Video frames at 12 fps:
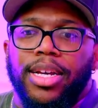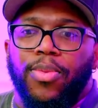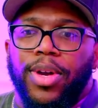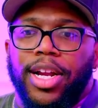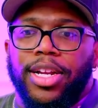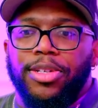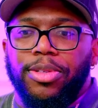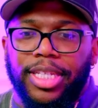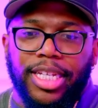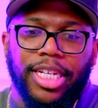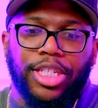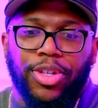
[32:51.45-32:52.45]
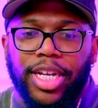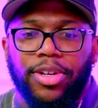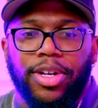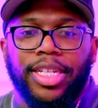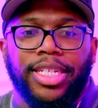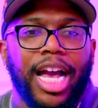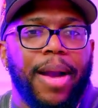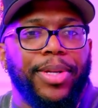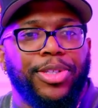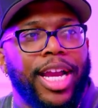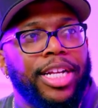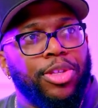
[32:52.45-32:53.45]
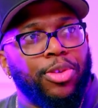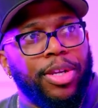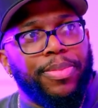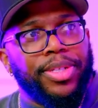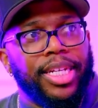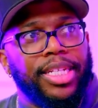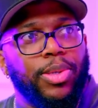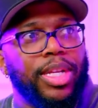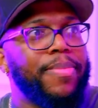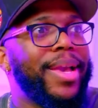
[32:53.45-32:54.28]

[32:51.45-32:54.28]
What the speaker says: where you see a trend or a design, but you add your 3% to it and